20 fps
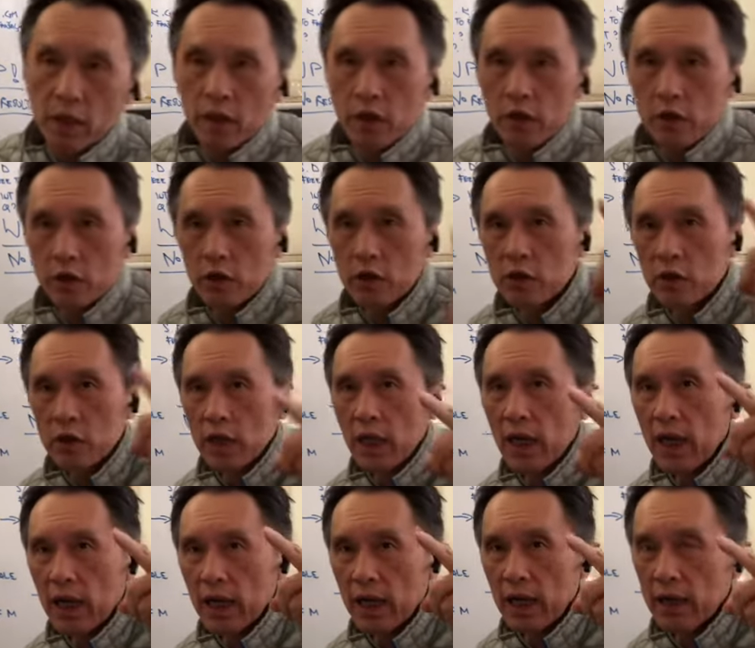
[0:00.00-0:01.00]
So
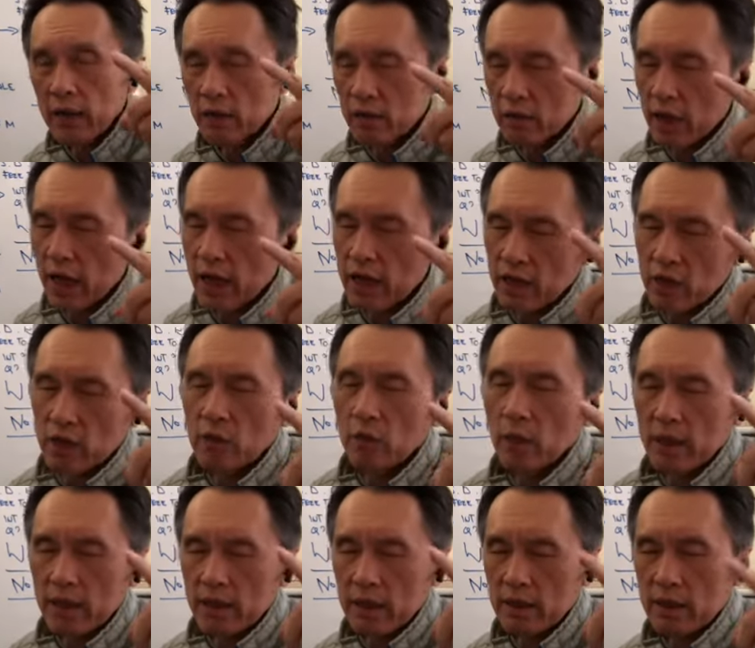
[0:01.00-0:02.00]
today I like to tell you
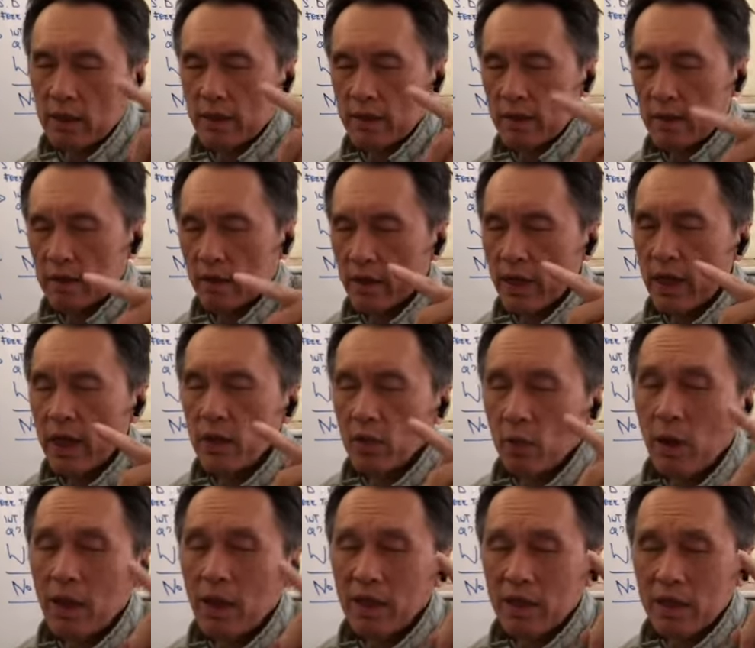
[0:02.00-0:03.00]
what it is. Okay.
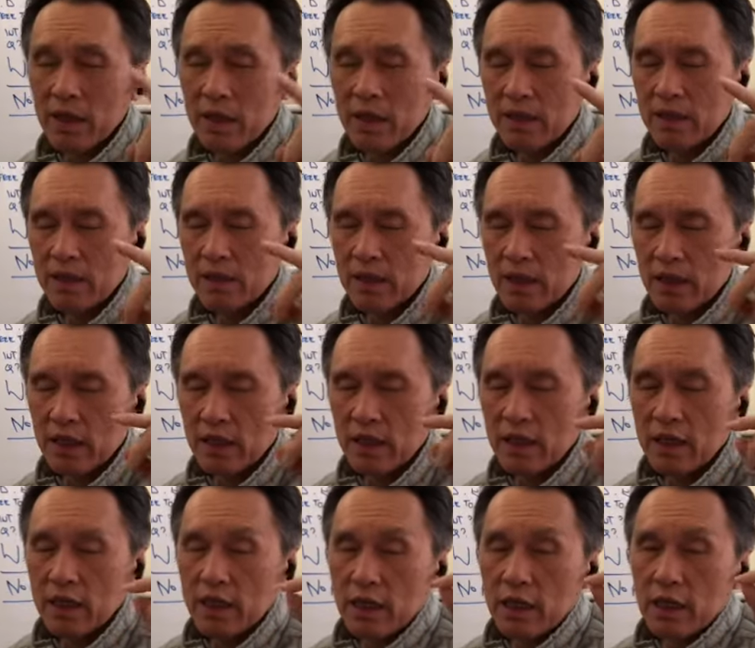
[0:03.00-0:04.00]
What is
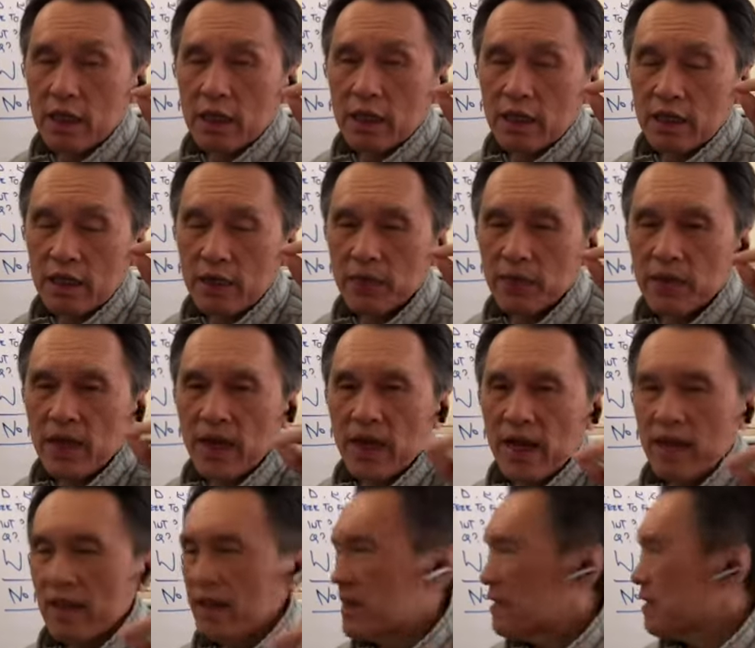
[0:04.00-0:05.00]
the lifting
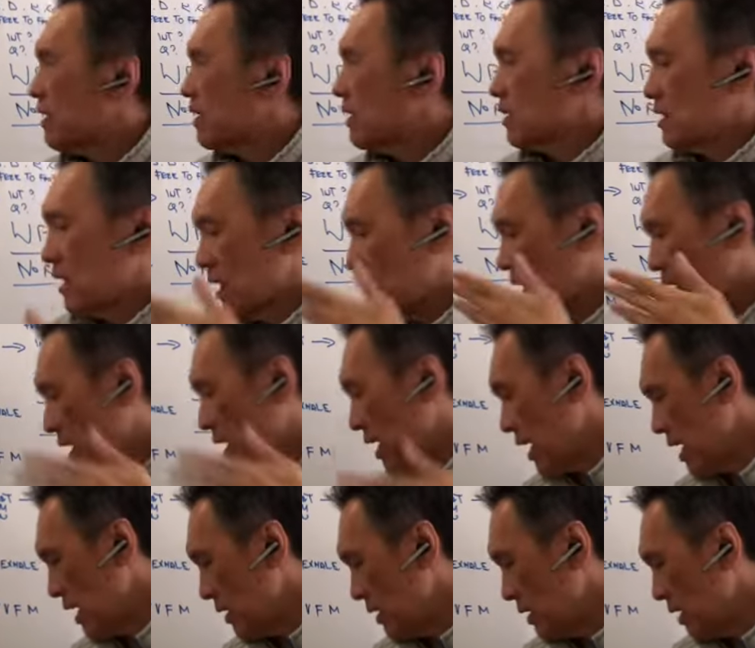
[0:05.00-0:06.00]
anus and this Heng
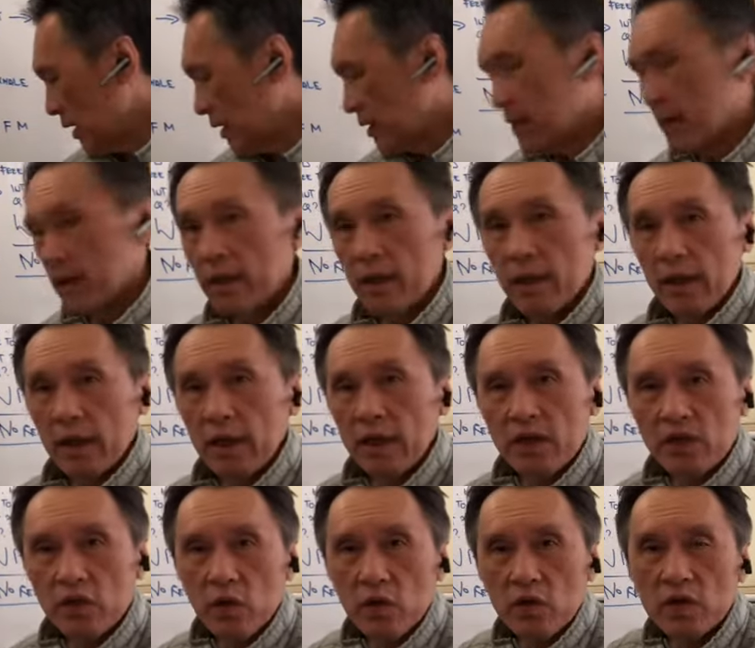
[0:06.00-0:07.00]
Ha thing?
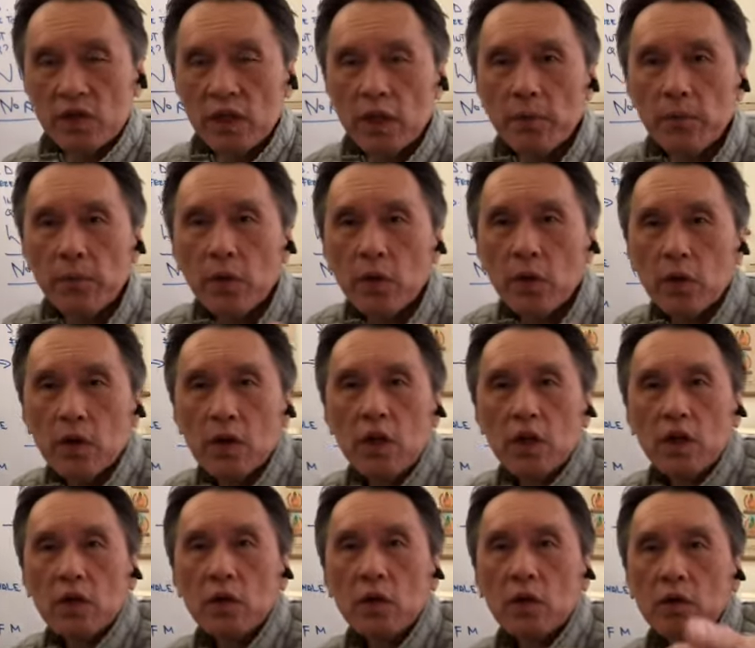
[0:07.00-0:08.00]
It's so simple.
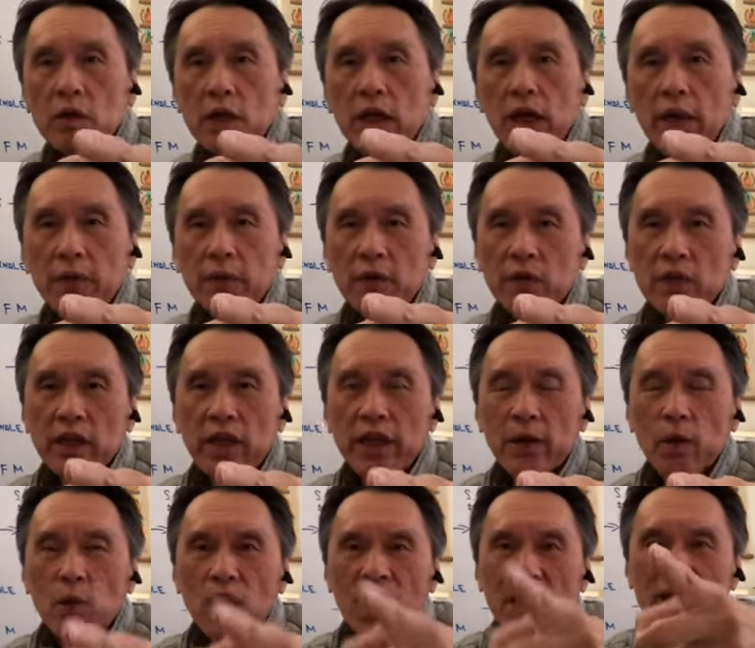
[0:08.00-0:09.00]
You only have to take
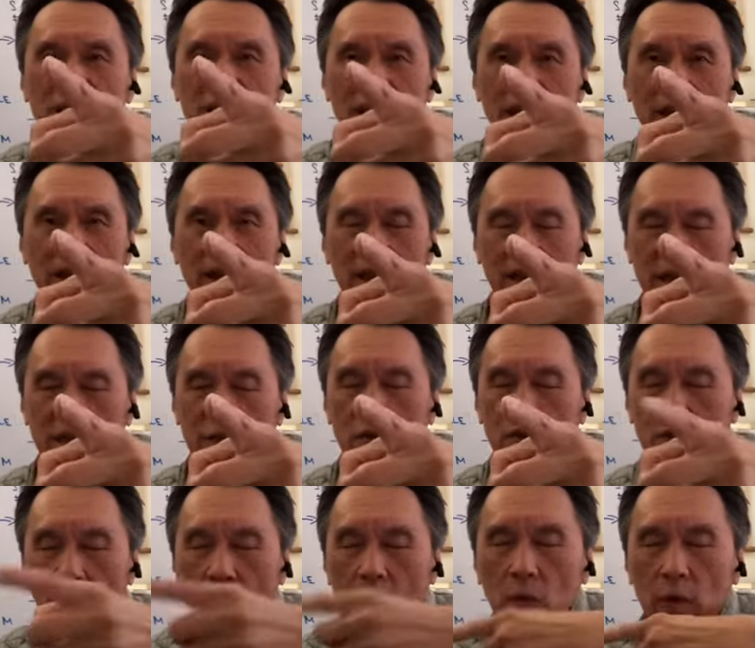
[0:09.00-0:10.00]
1 second to
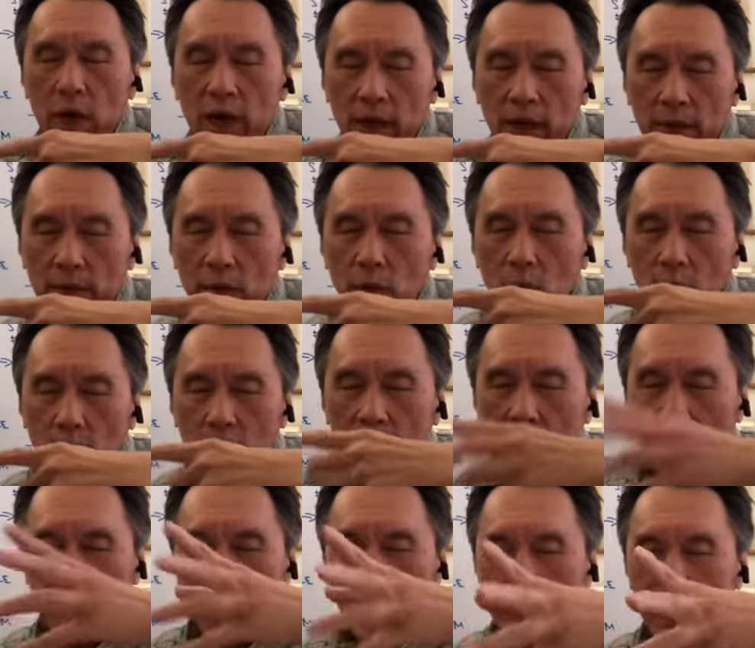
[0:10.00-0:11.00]
know what
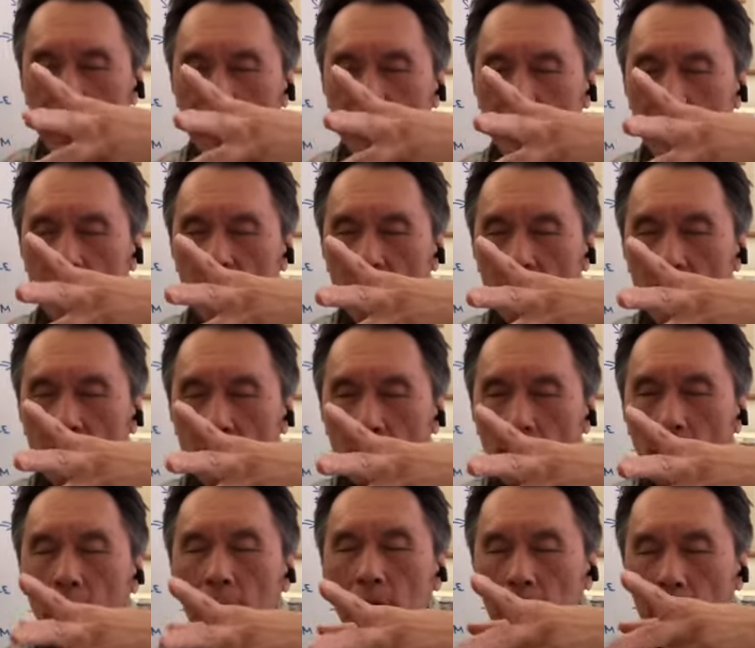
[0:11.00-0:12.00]
the heck I'm talking
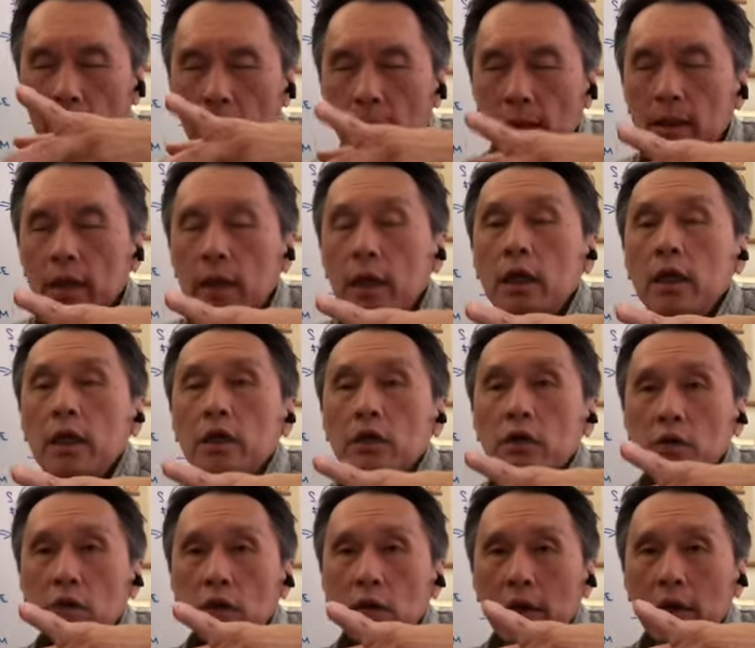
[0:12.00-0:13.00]
about. Then
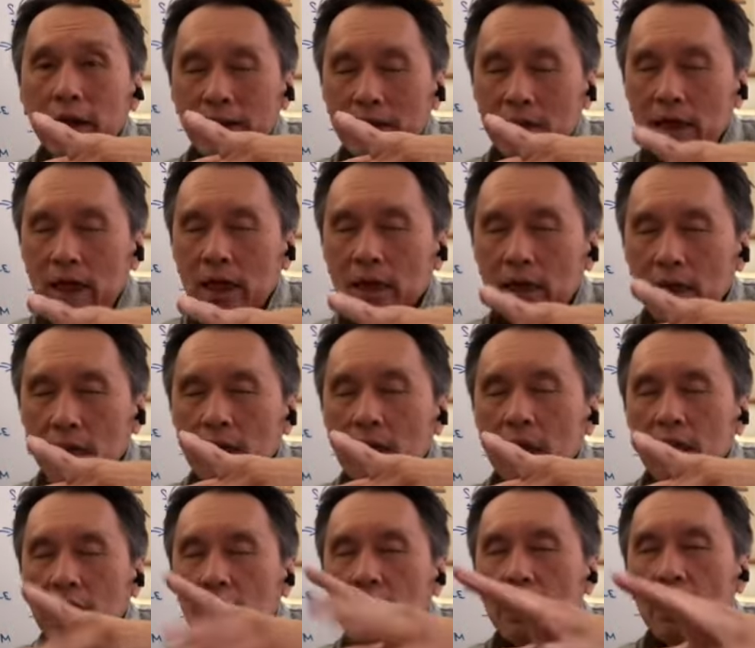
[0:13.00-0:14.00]
you know exactly.
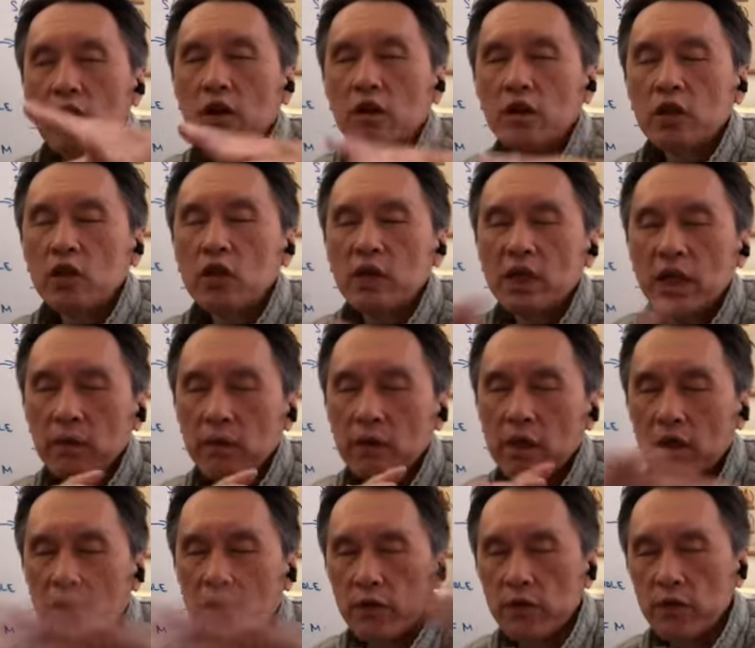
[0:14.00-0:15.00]
Here on, you are never
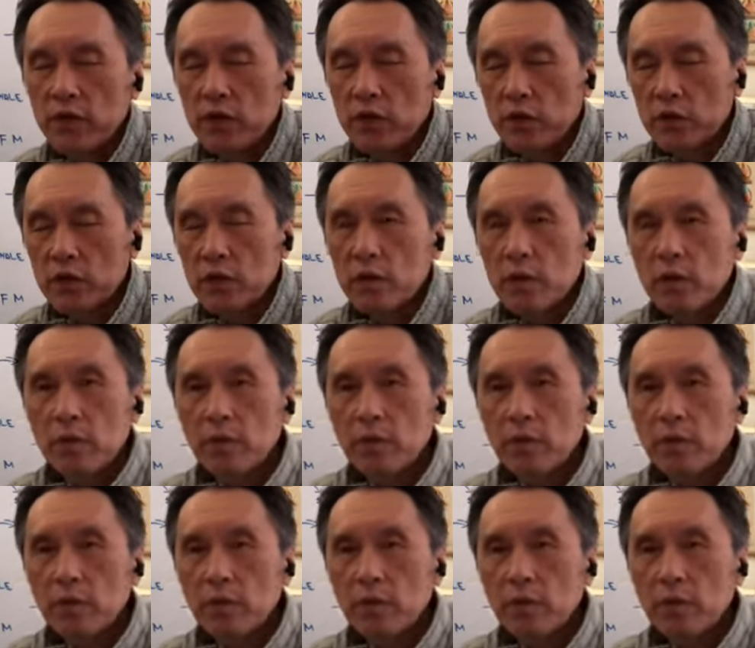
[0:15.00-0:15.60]
confused.